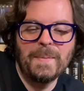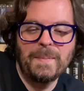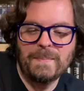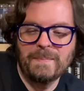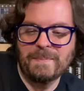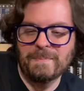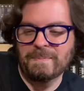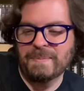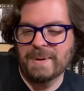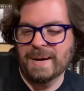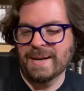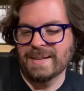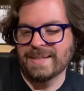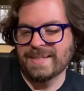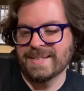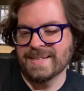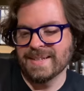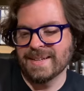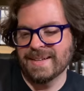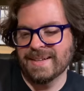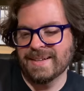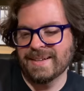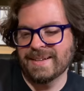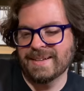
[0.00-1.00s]
But
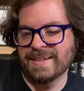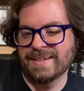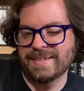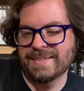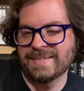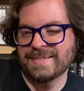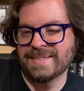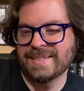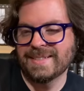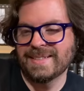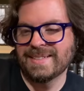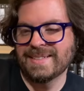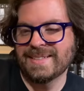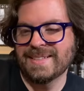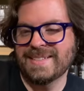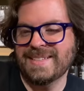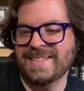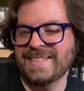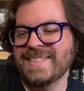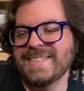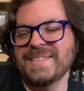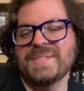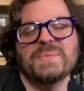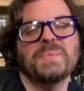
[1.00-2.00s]

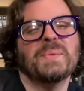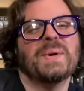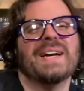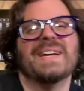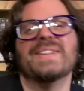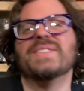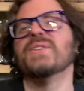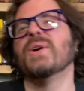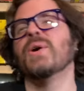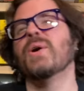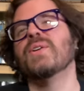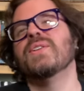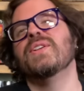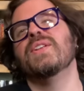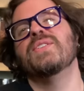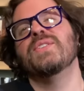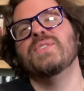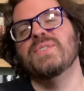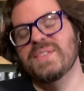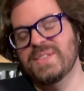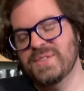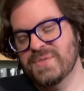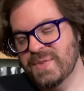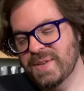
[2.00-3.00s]
see, this is why it's hard to do
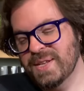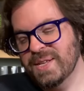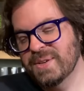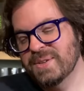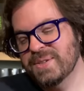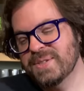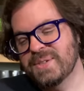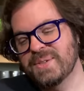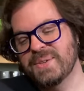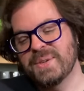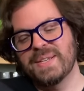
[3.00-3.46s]
these videos too,